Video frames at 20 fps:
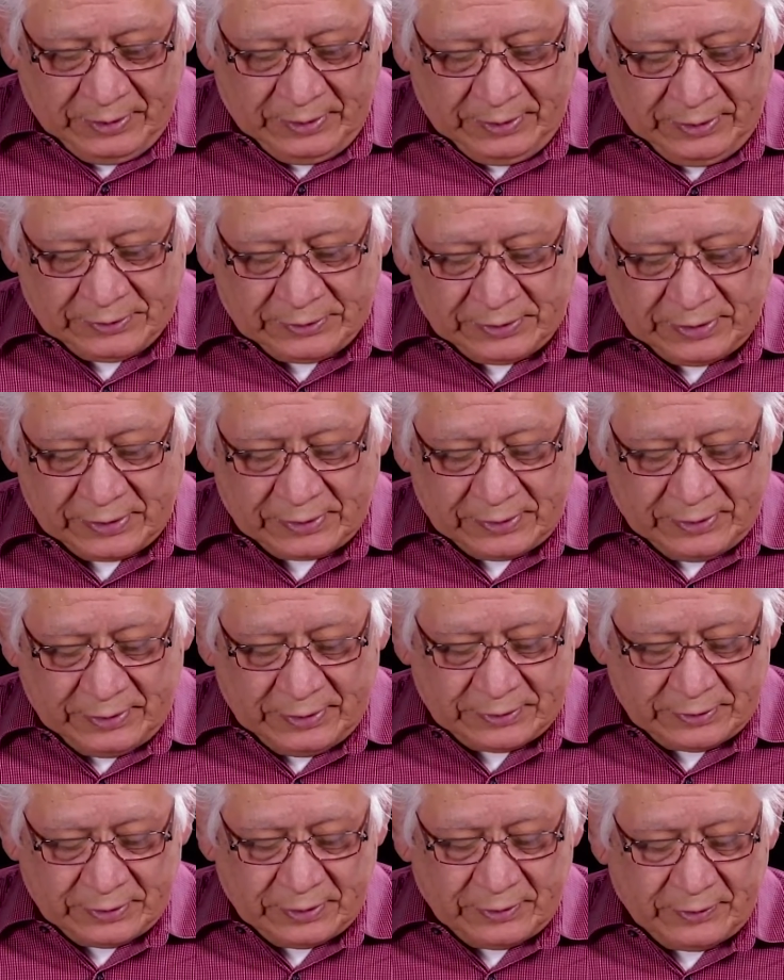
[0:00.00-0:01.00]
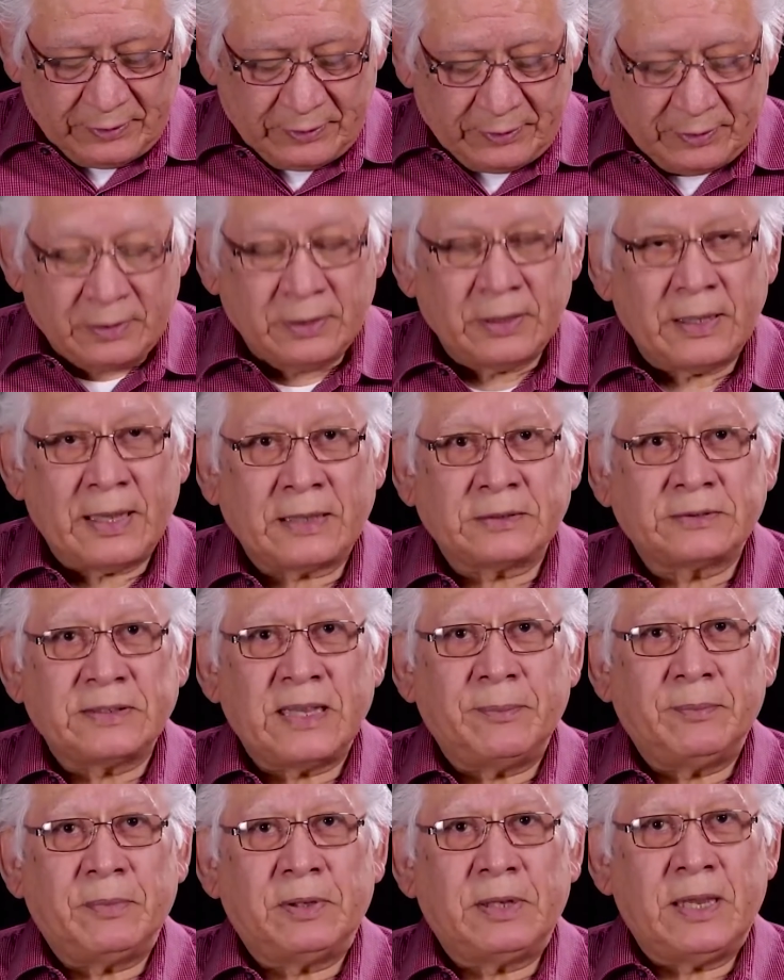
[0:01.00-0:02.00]
It's a
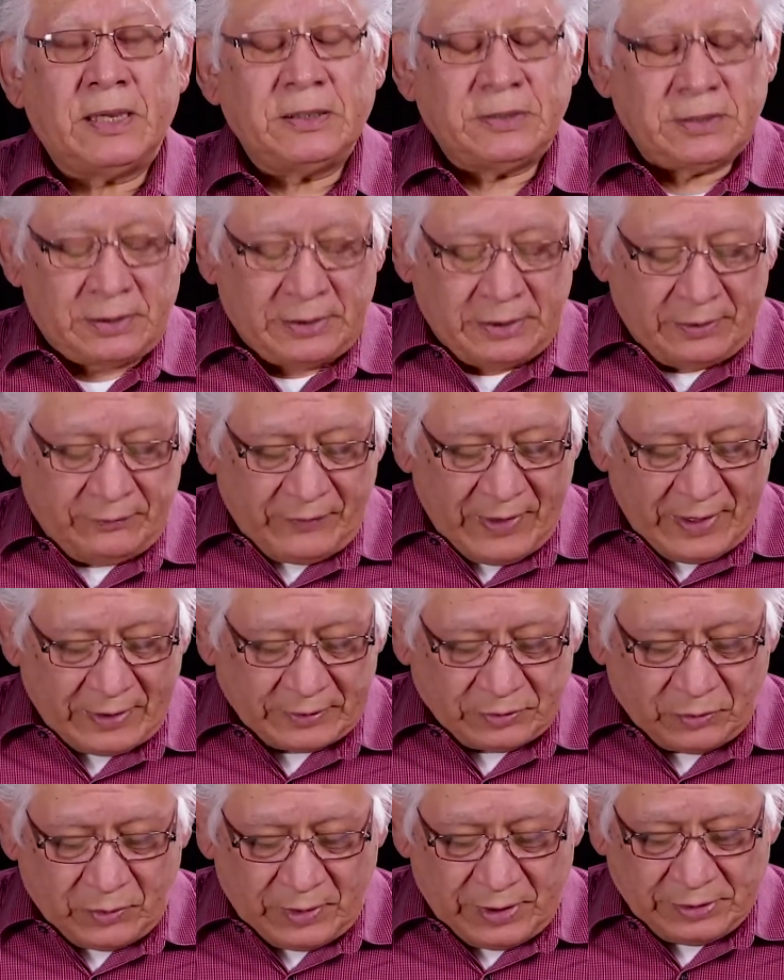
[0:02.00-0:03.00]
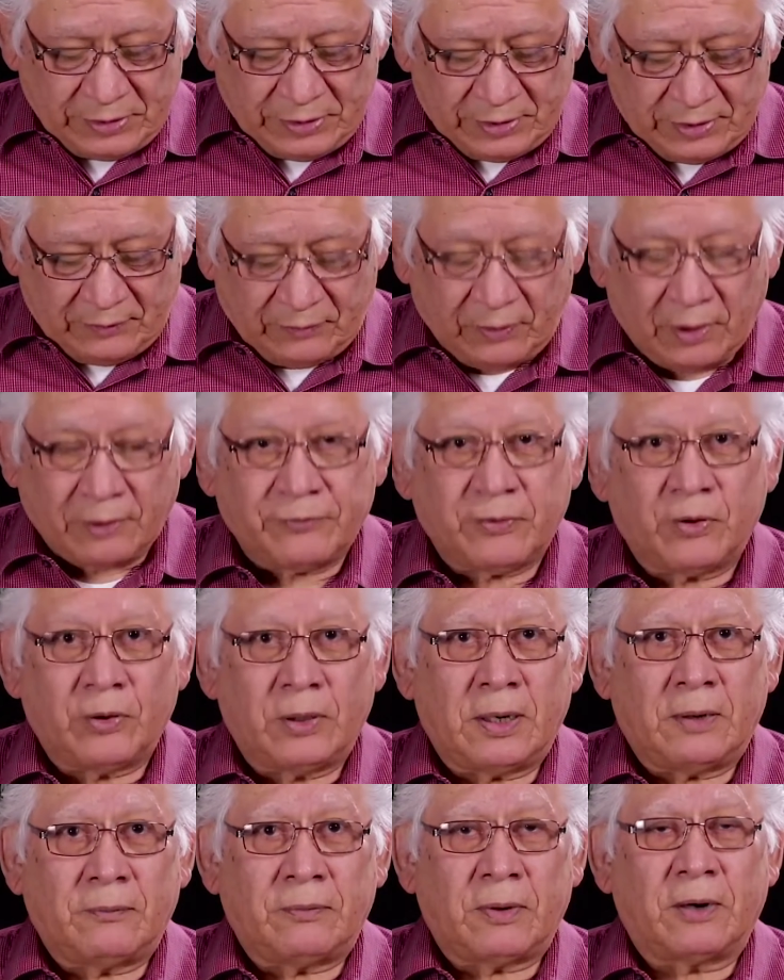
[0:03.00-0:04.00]
examination and evaluation of
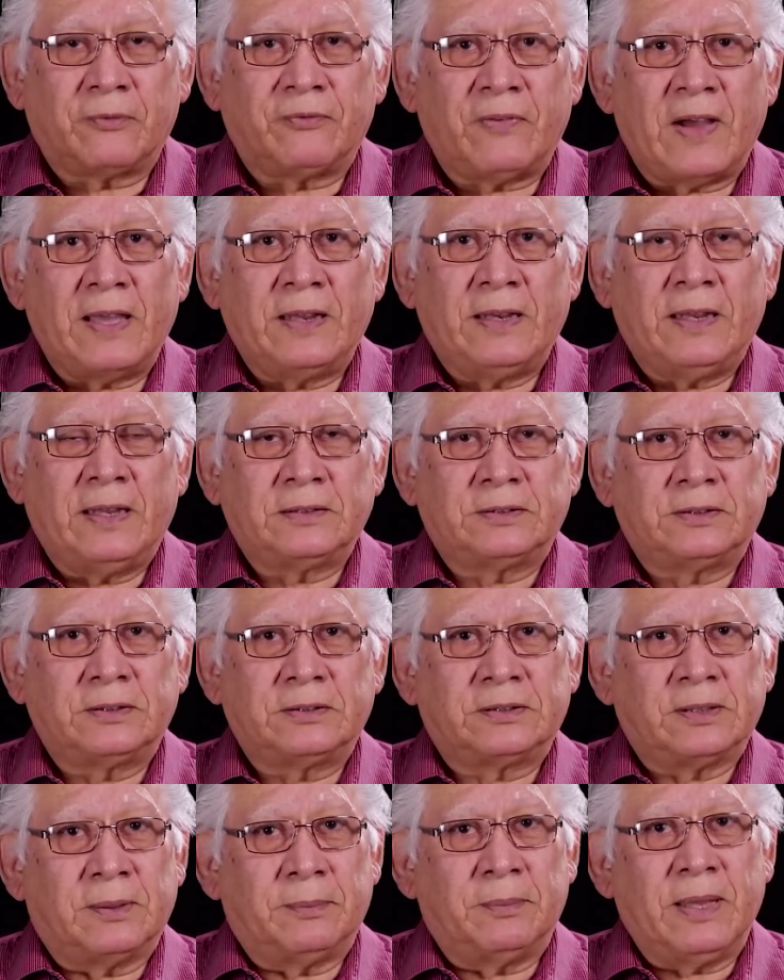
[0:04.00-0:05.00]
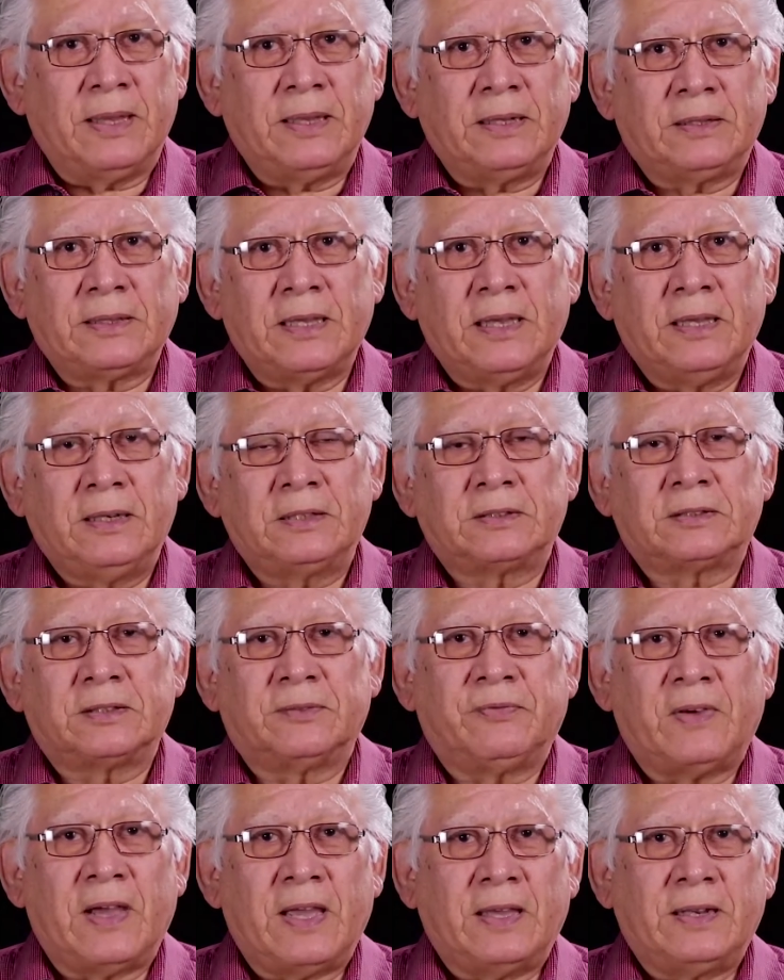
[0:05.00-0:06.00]
our finances. The main thing is the
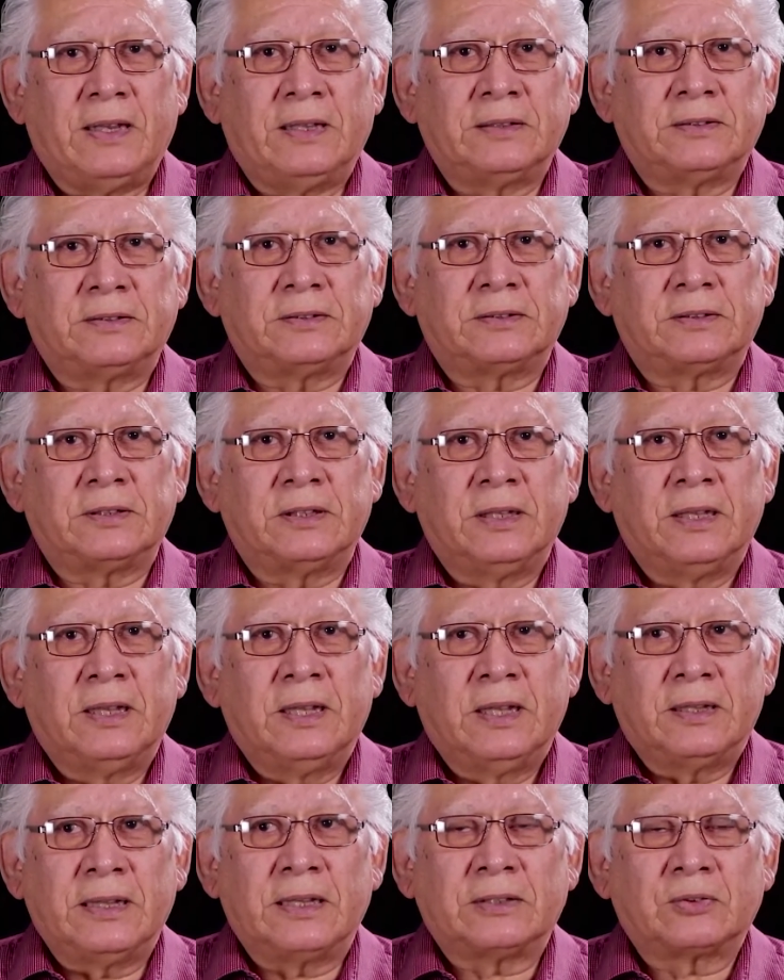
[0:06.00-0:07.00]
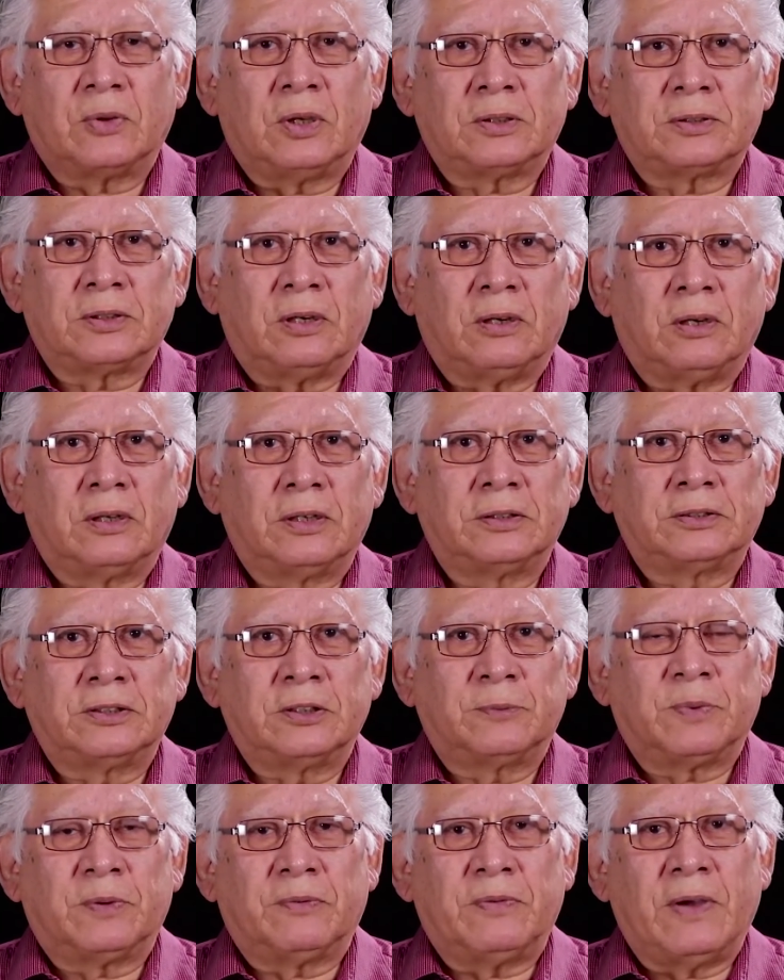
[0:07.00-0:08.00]
finances. That's what the audit
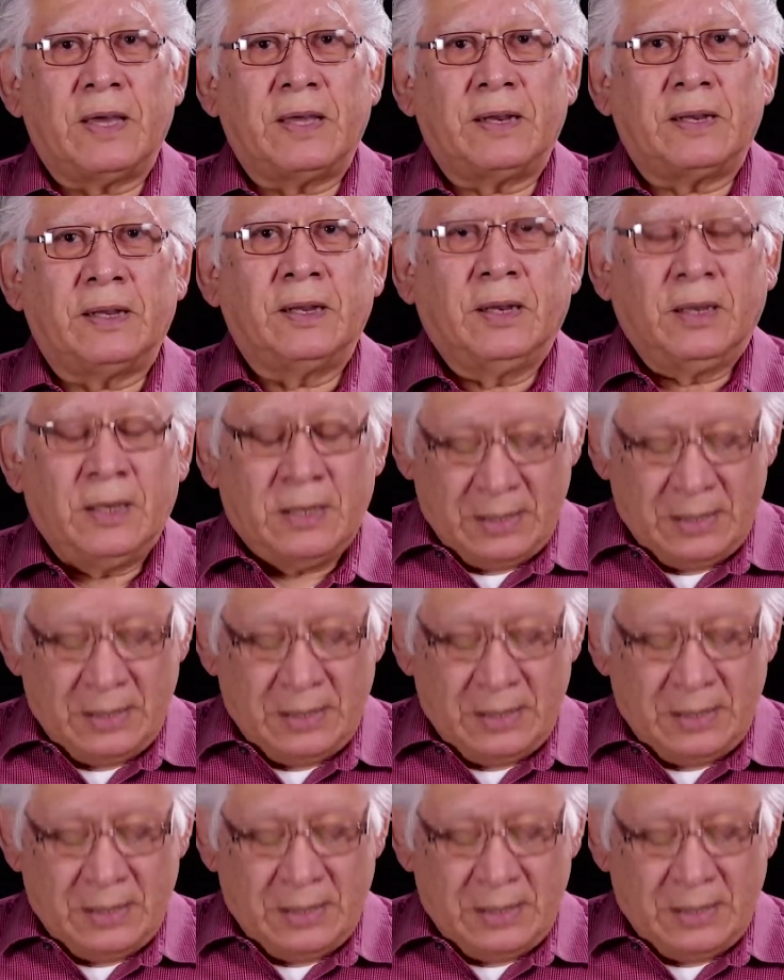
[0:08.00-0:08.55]
is provided.